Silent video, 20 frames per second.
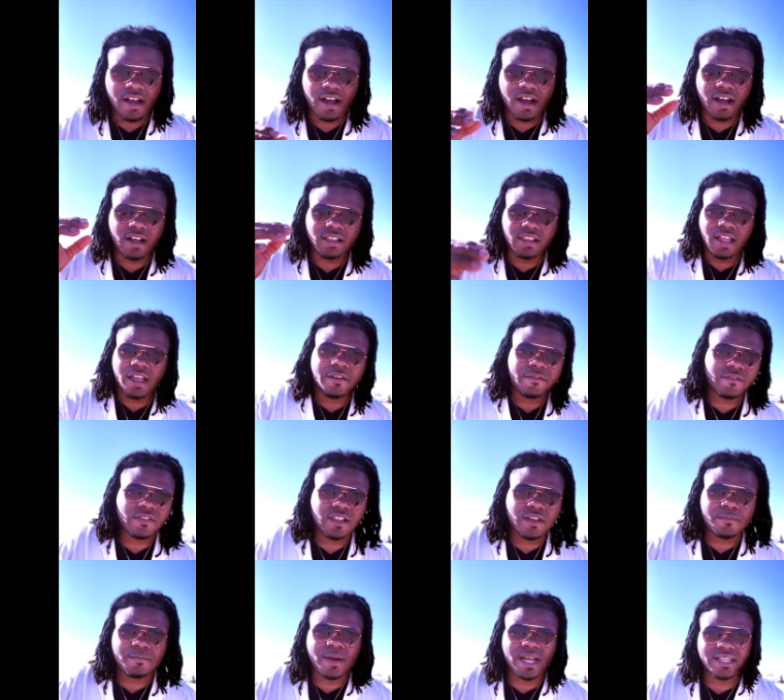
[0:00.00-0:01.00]
a life
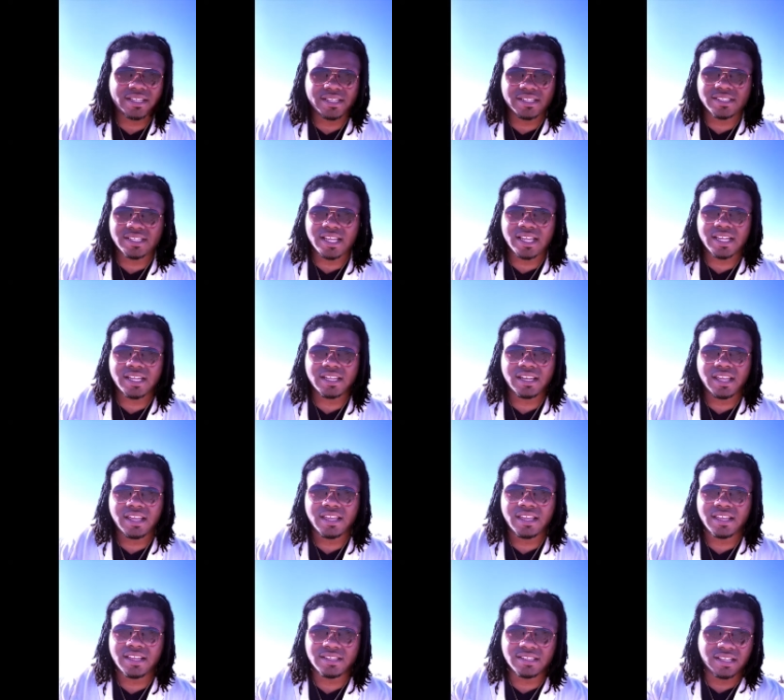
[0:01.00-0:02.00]
lived by design
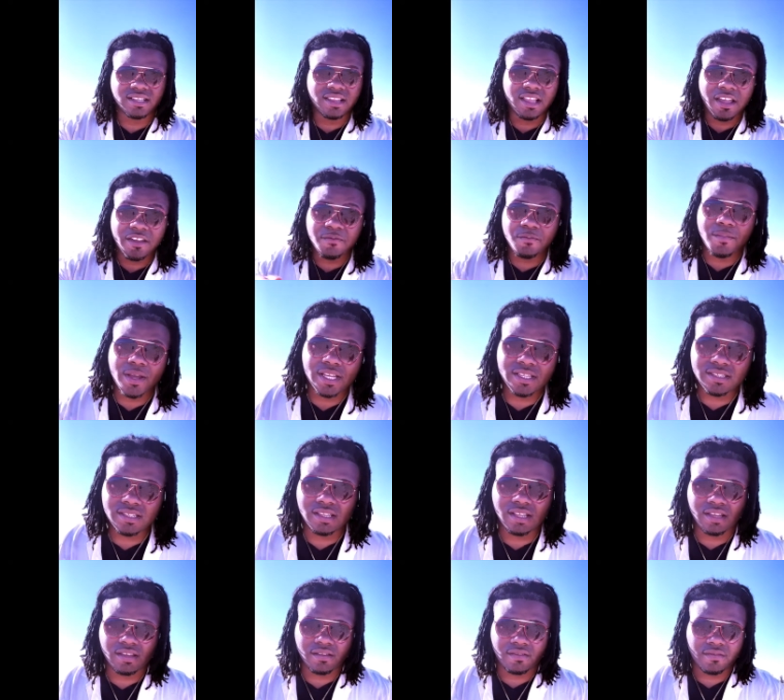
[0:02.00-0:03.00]
is a life best
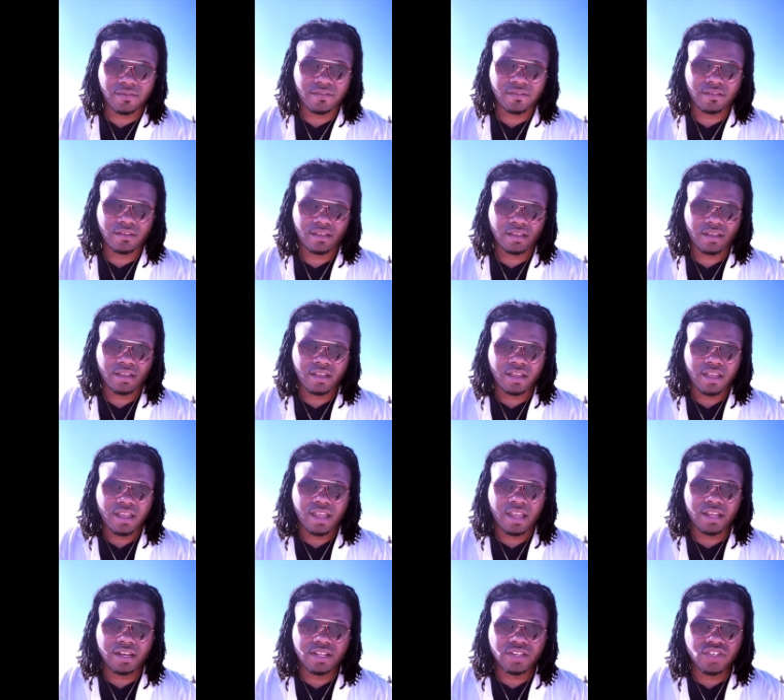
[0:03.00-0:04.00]
lived.
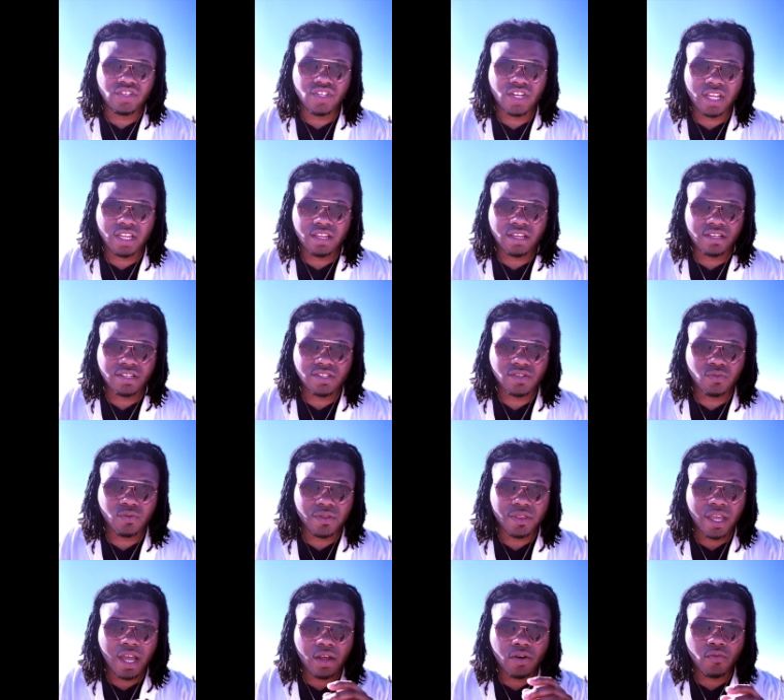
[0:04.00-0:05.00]
And a genius
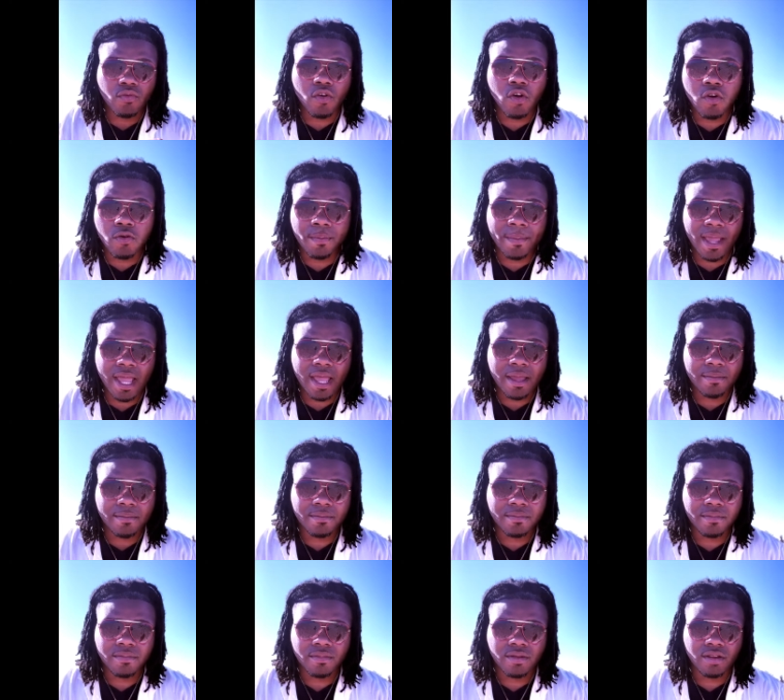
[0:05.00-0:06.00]
without a roadmap,
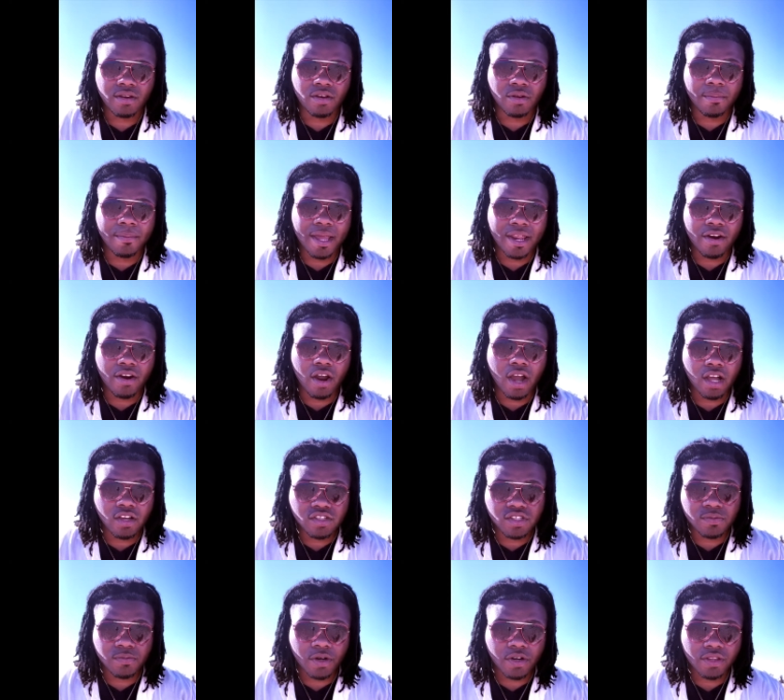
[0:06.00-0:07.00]
no matter how
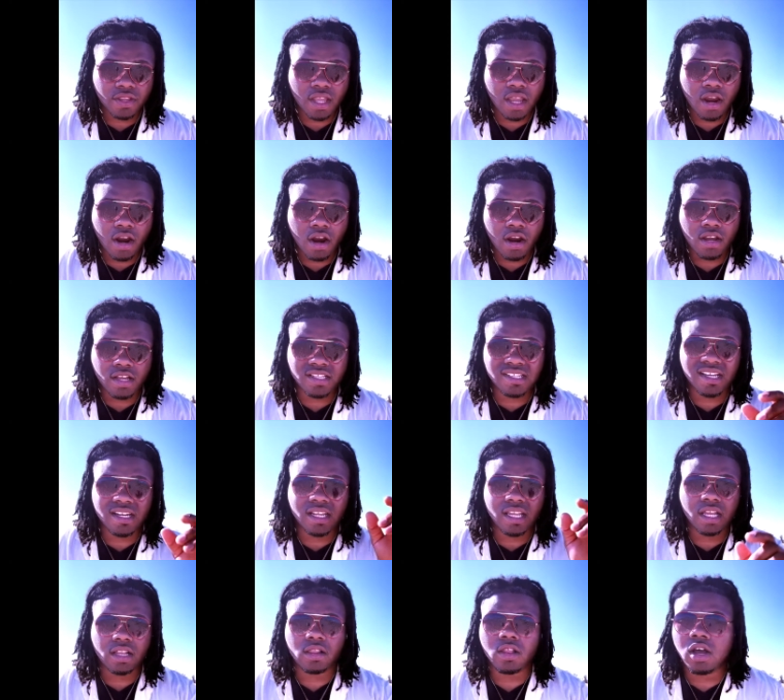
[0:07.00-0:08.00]
smart they are, is going
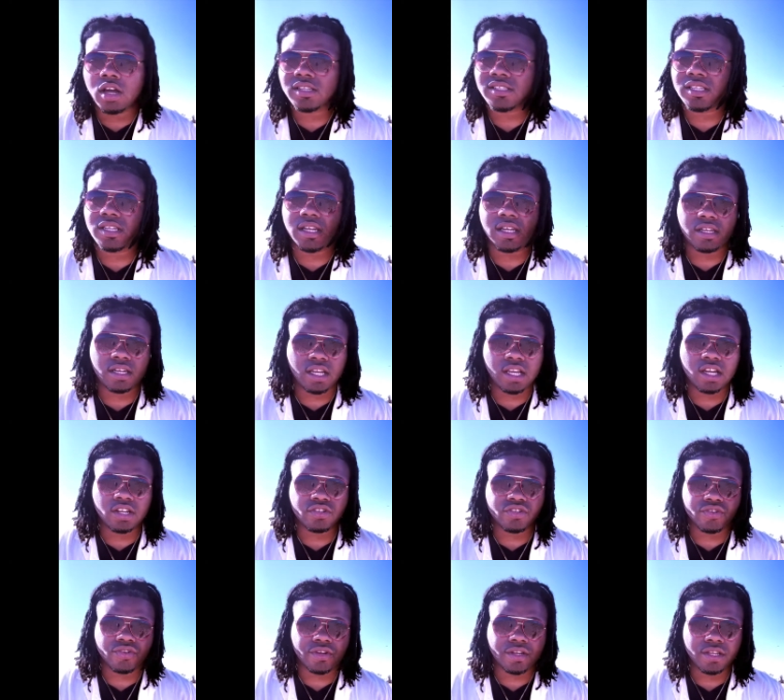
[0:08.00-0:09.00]
to get lost in any
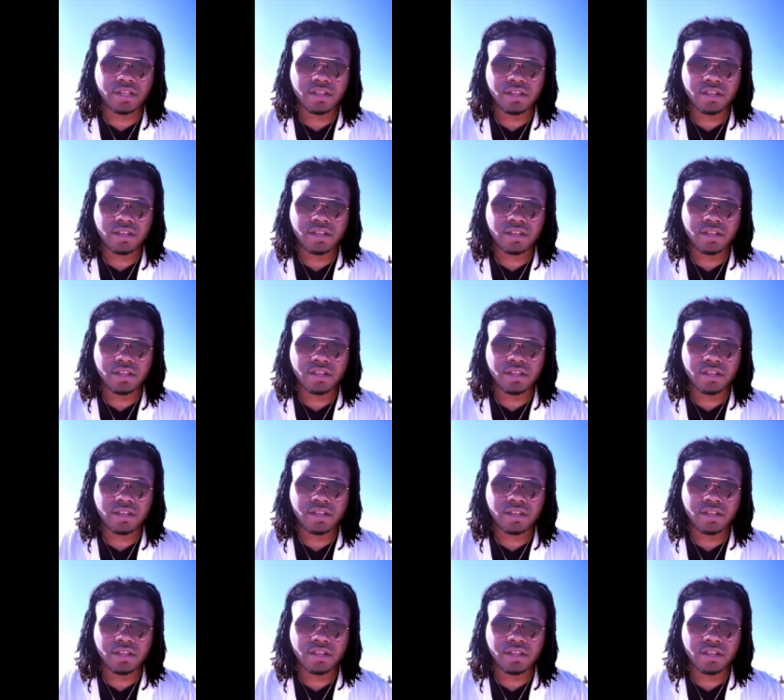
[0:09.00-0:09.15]
country.